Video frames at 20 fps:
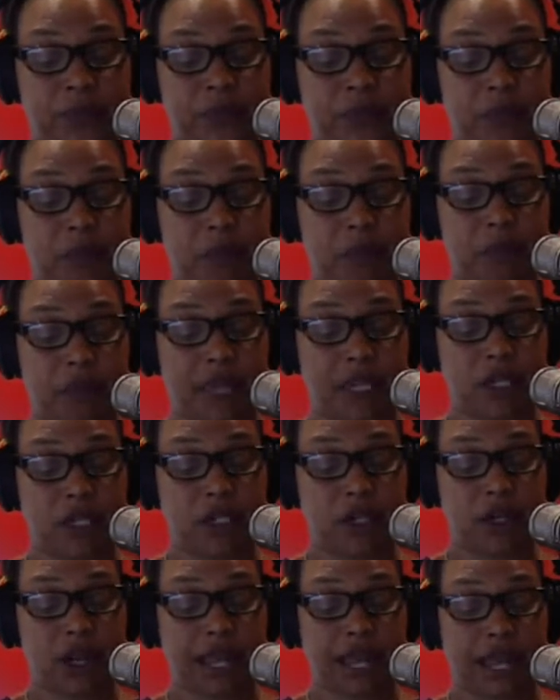The
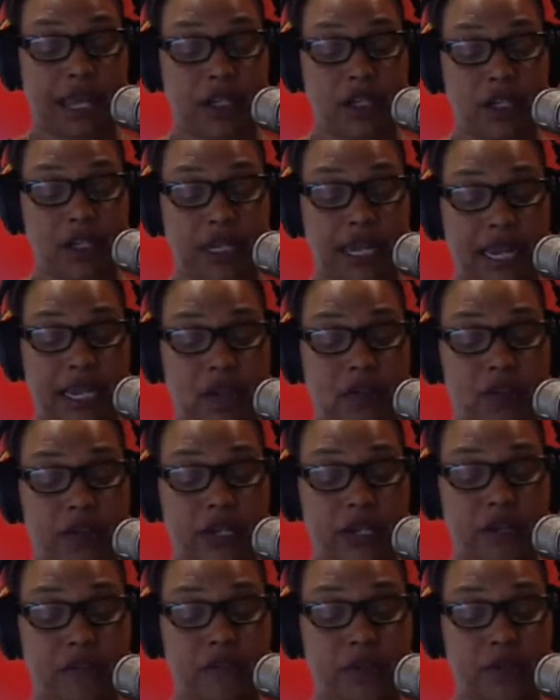Mentor Educate
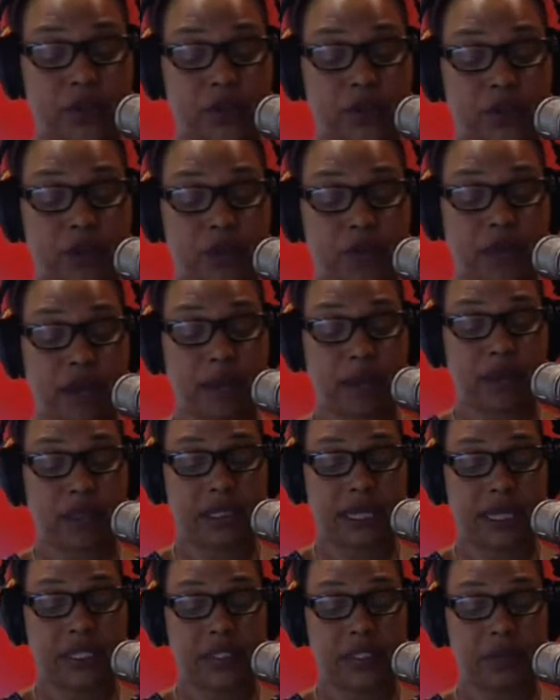Reinforce program
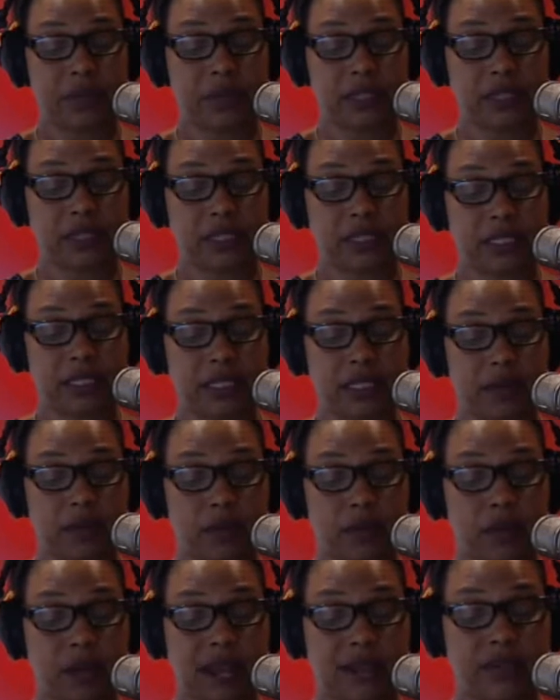links businesses and
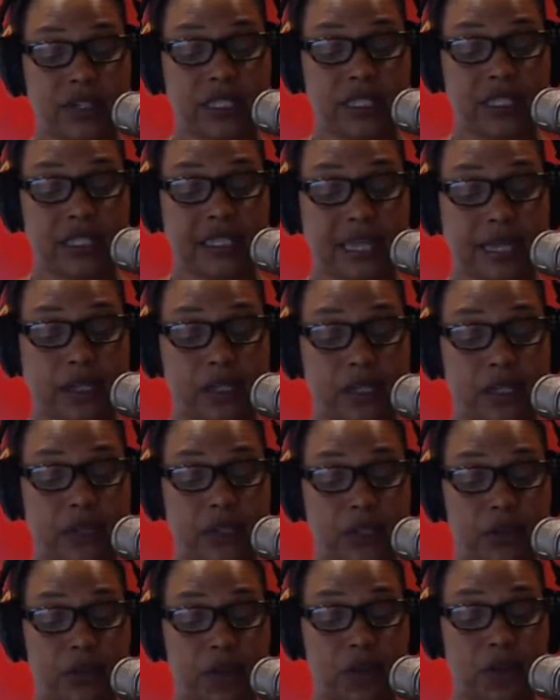private sector
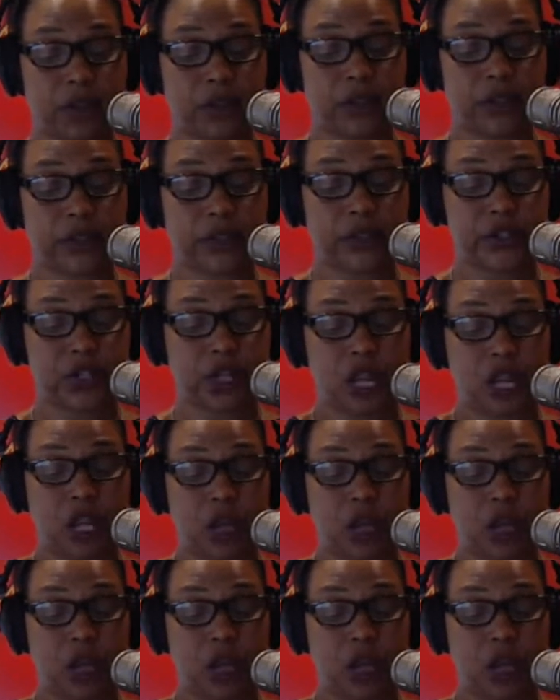sponsors